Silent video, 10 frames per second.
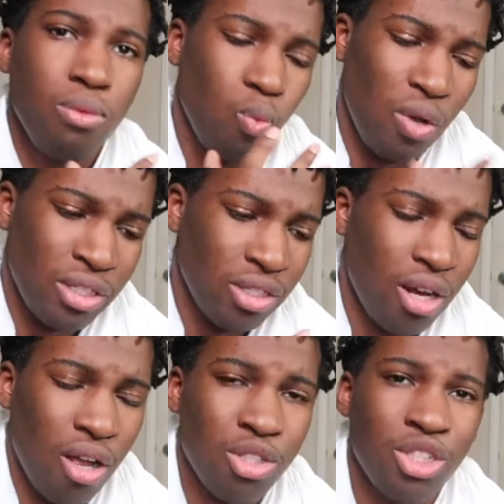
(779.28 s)
Western
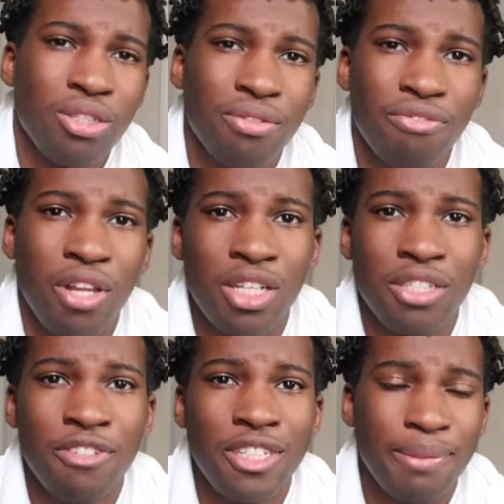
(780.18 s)
culture
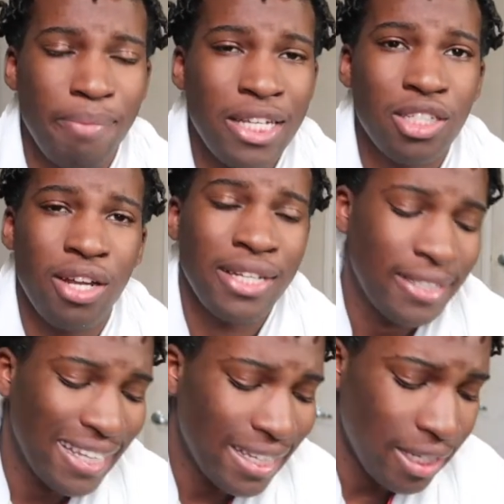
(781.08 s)
philosophy is based on
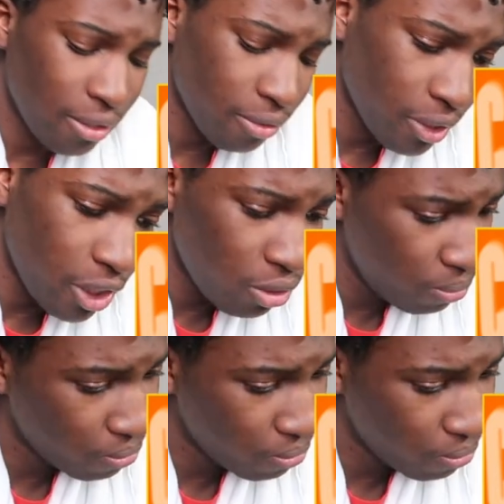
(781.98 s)
his thinking, you know?